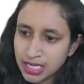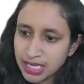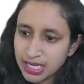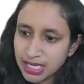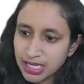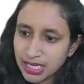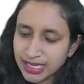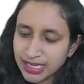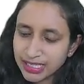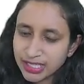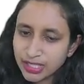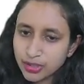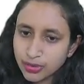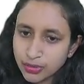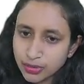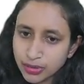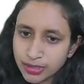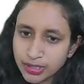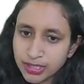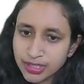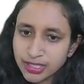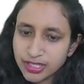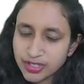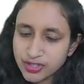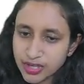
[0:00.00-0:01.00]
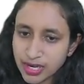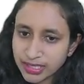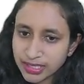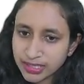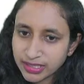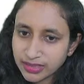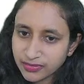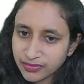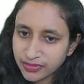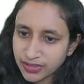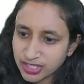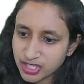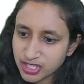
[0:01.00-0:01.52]
like urinary tract
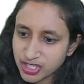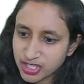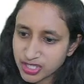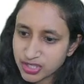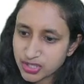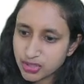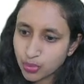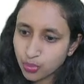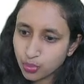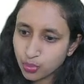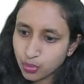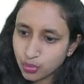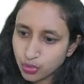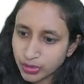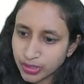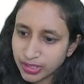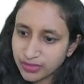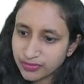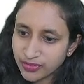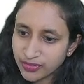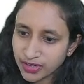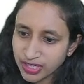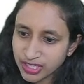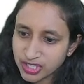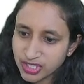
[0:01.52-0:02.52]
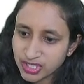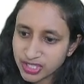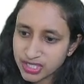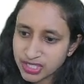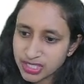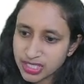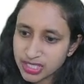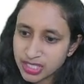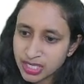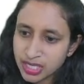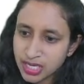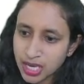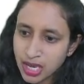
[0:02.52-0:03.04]
infections or wound
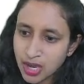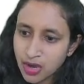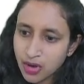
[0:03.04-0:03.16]
infections,